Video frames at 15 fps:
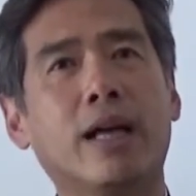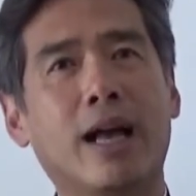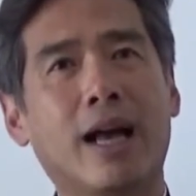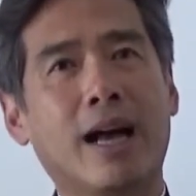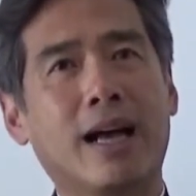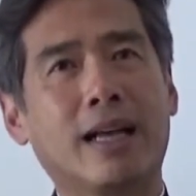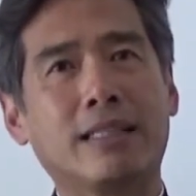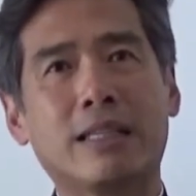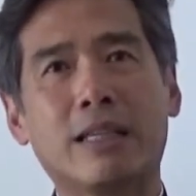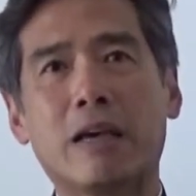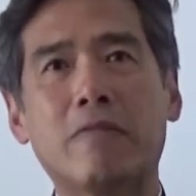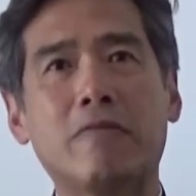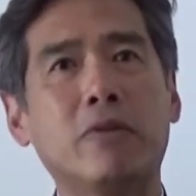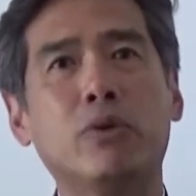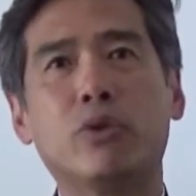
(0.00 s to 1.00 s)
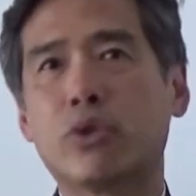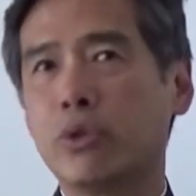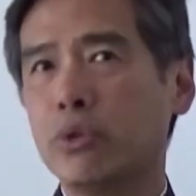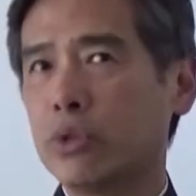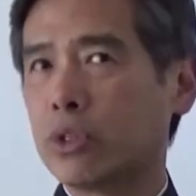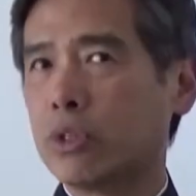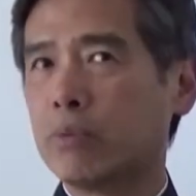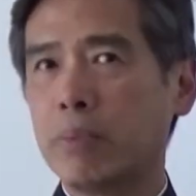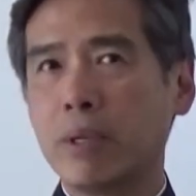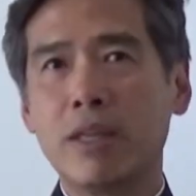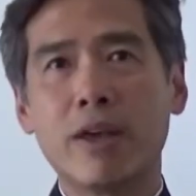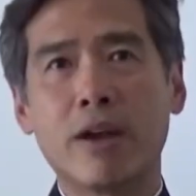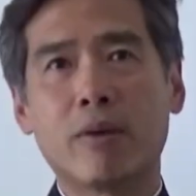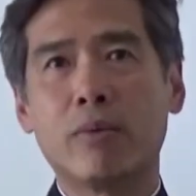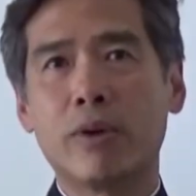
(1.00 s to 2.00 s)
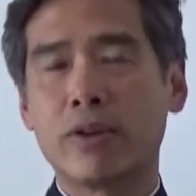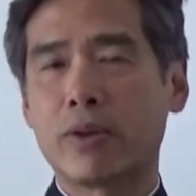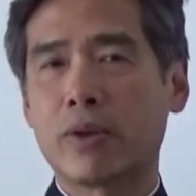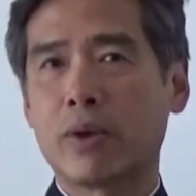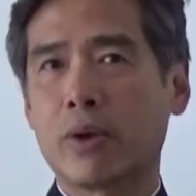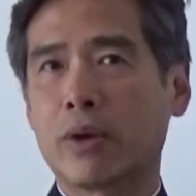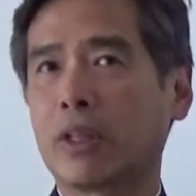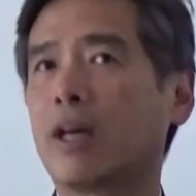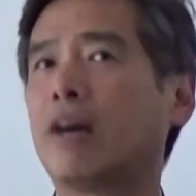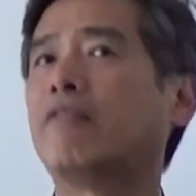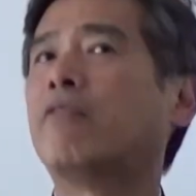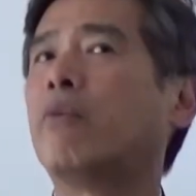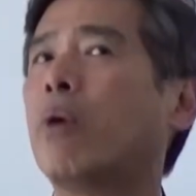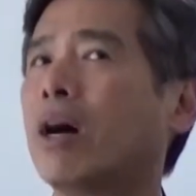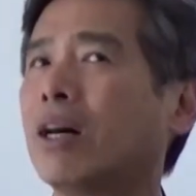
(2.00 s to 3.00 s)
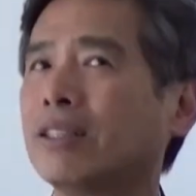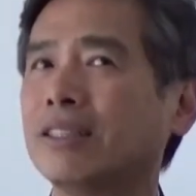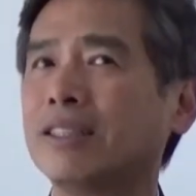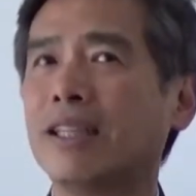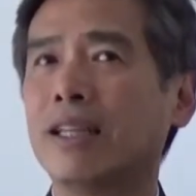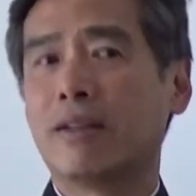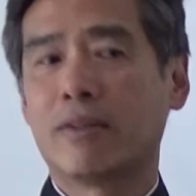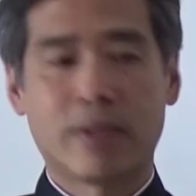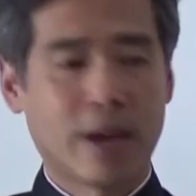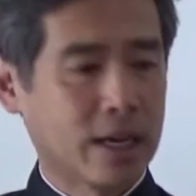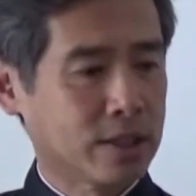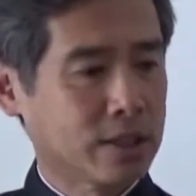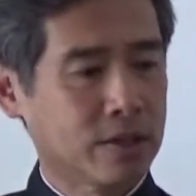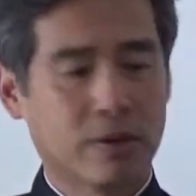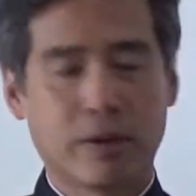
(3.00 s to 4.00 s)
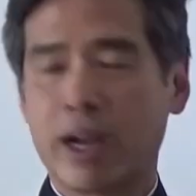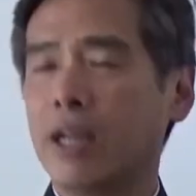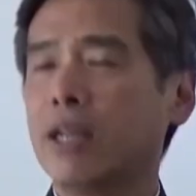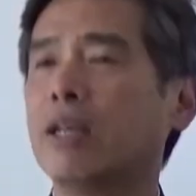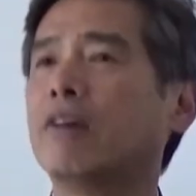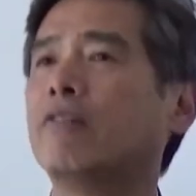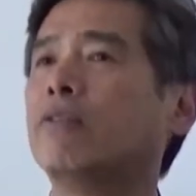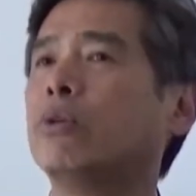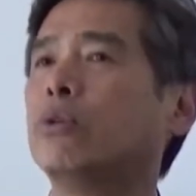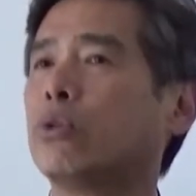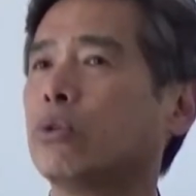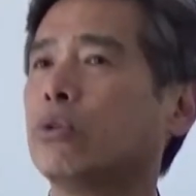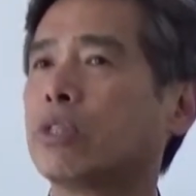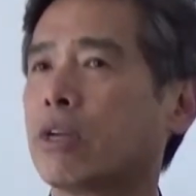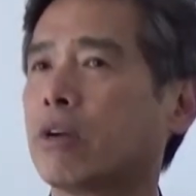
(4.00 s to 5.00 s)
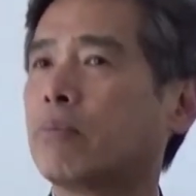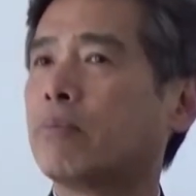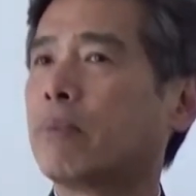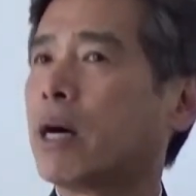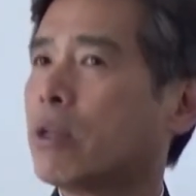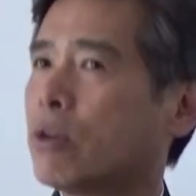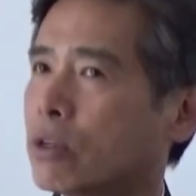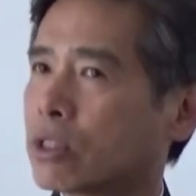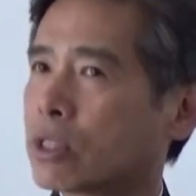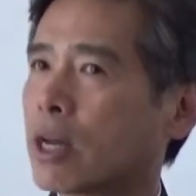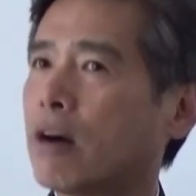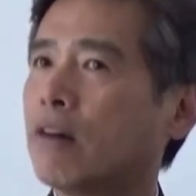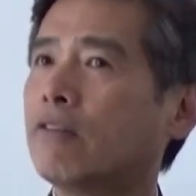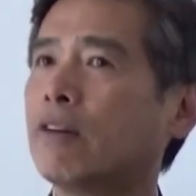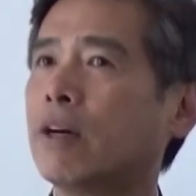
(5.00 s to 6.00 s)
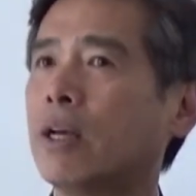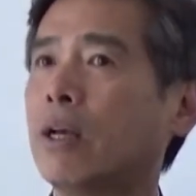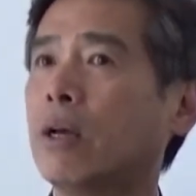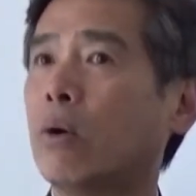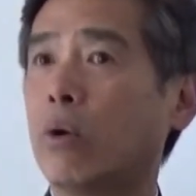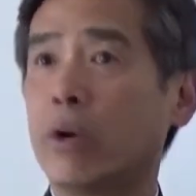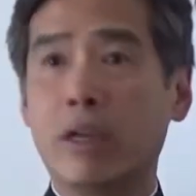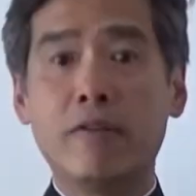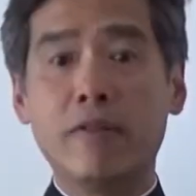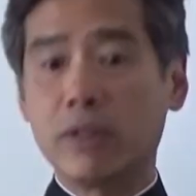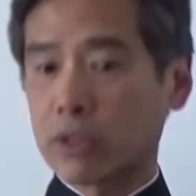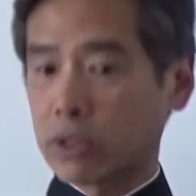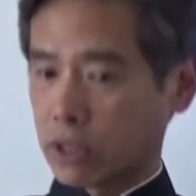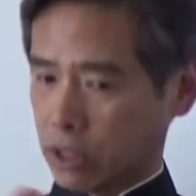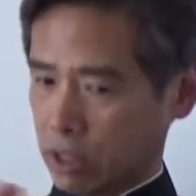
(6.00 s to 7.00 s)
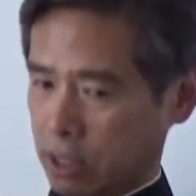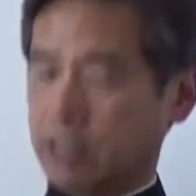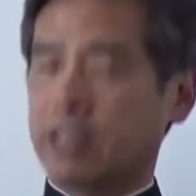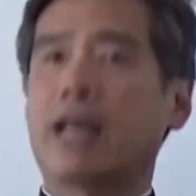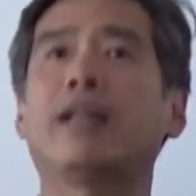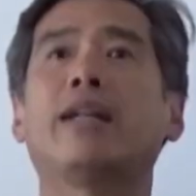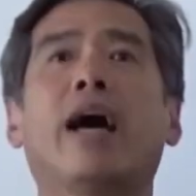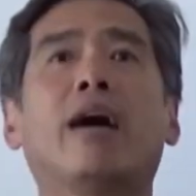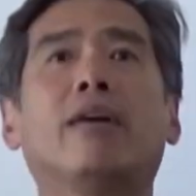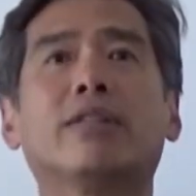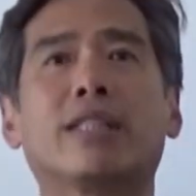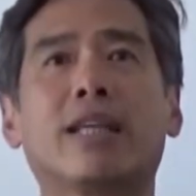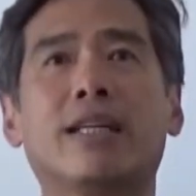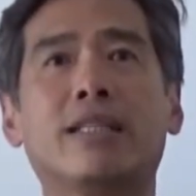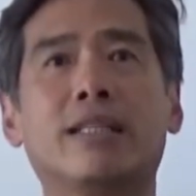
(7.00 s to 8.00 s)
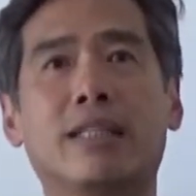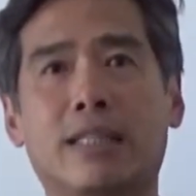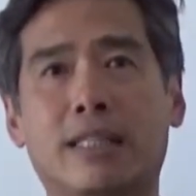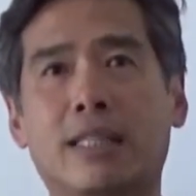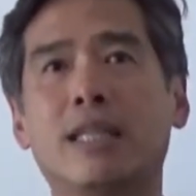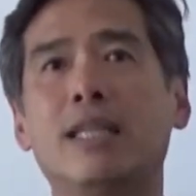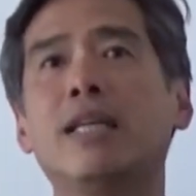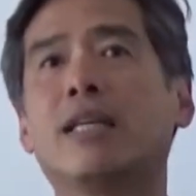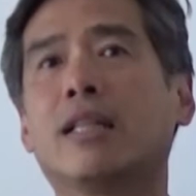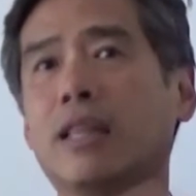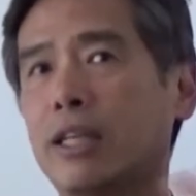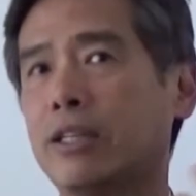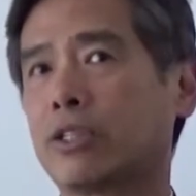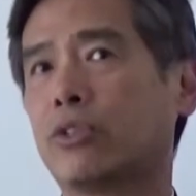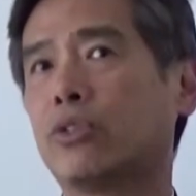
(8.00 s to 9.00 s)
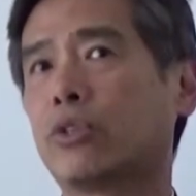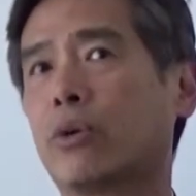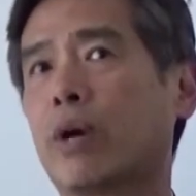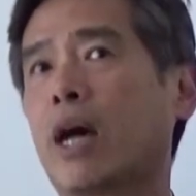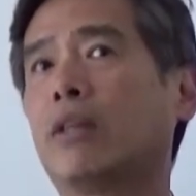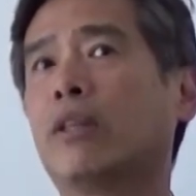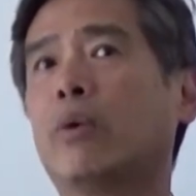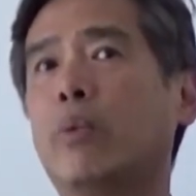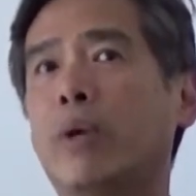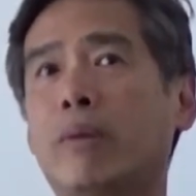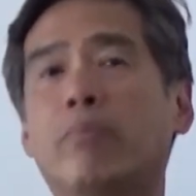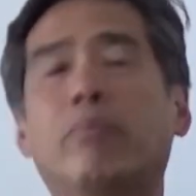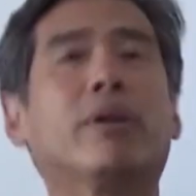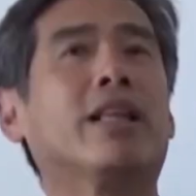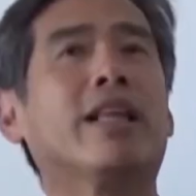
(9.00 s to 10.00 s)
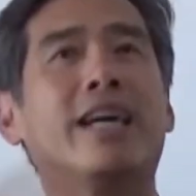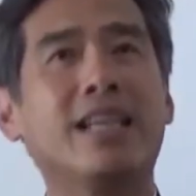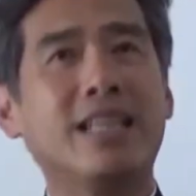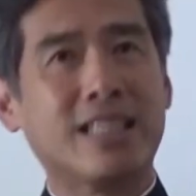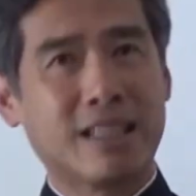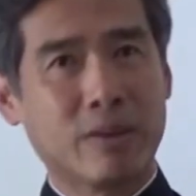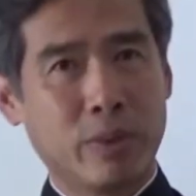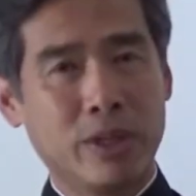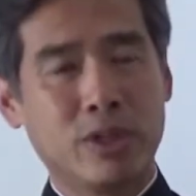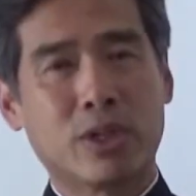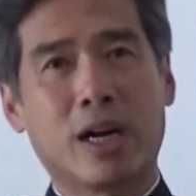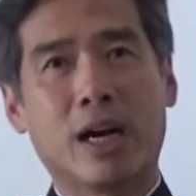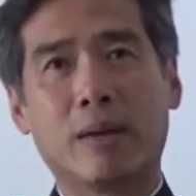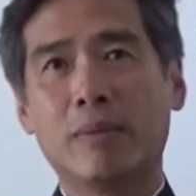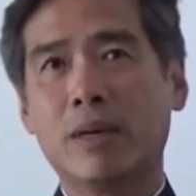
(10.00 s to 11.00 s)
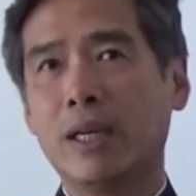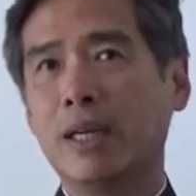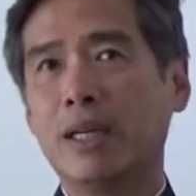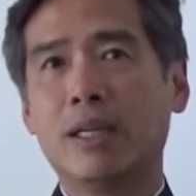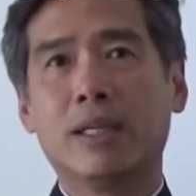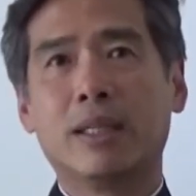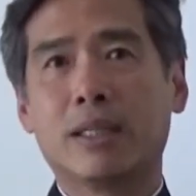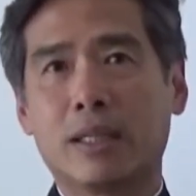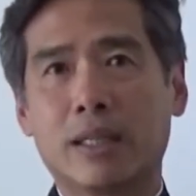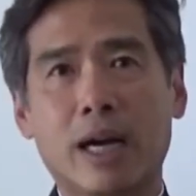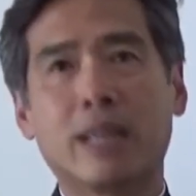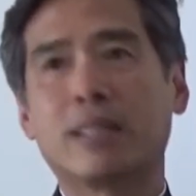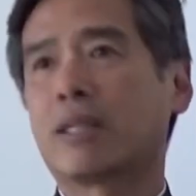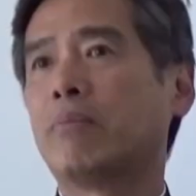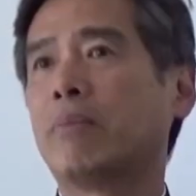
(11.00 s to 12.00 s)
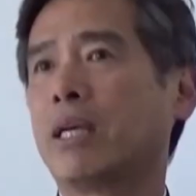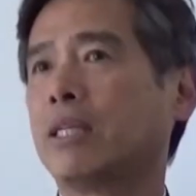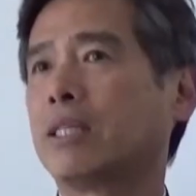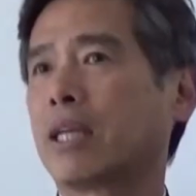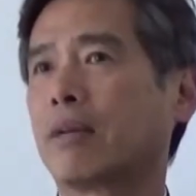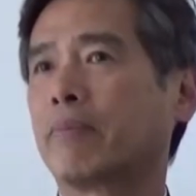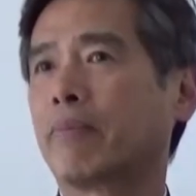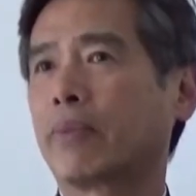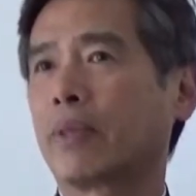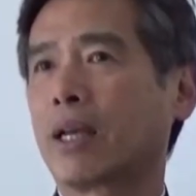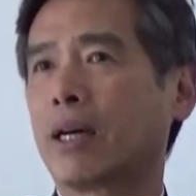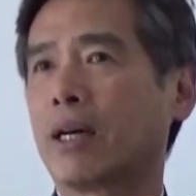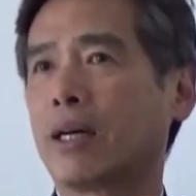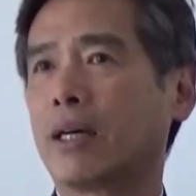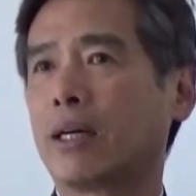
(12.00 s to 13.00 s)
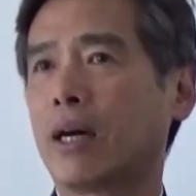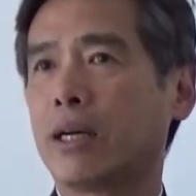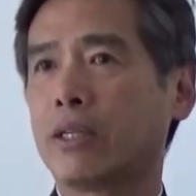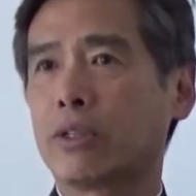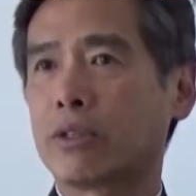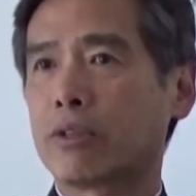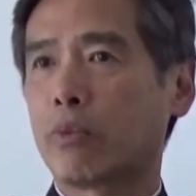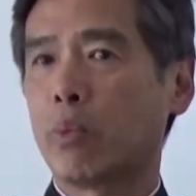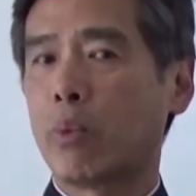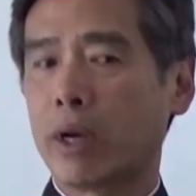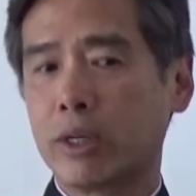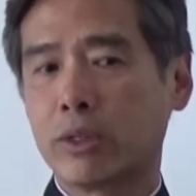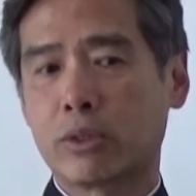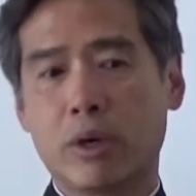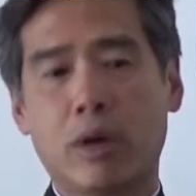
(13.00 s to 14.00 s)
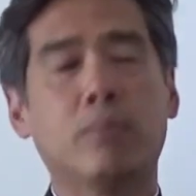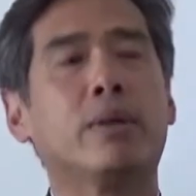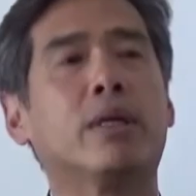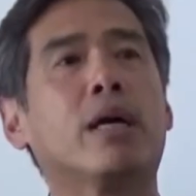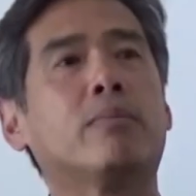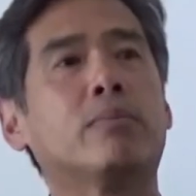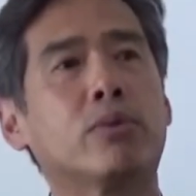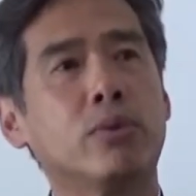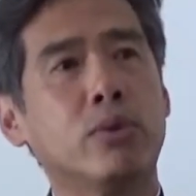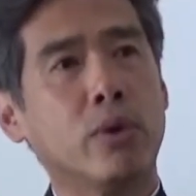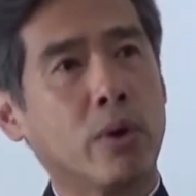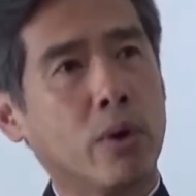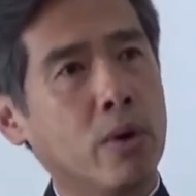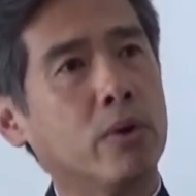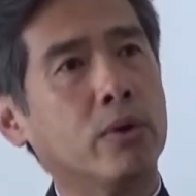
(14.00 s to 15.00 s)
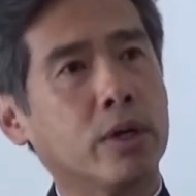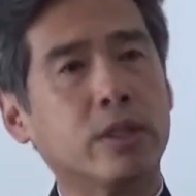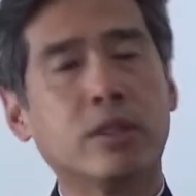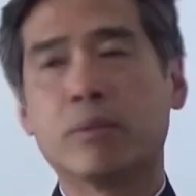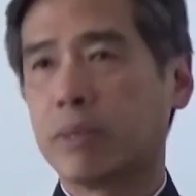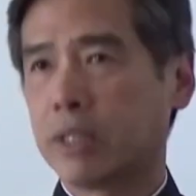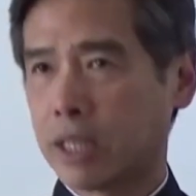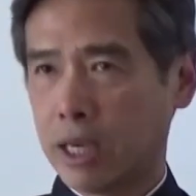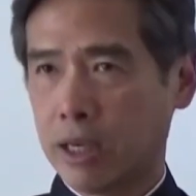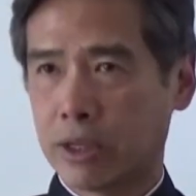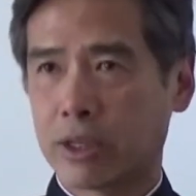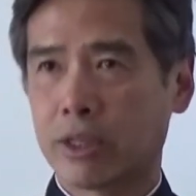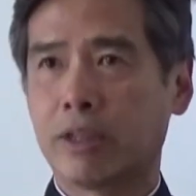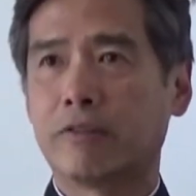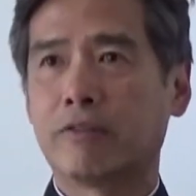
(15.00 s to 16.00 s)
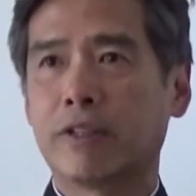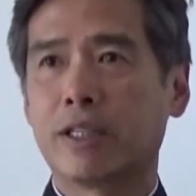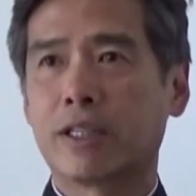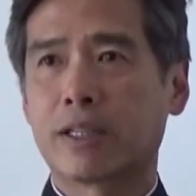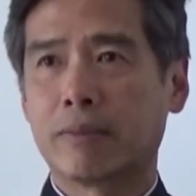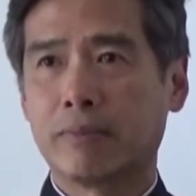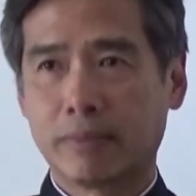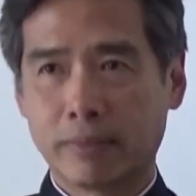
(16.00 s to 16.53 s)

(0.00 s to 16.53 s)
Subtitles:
And if you choose to be there with your loved one, that's great. If you choose there by yourself, or even just stand outside and see and listen to how the wind plays the wind chime, that's amazing. I just wanted to open up to your own interpretation of it.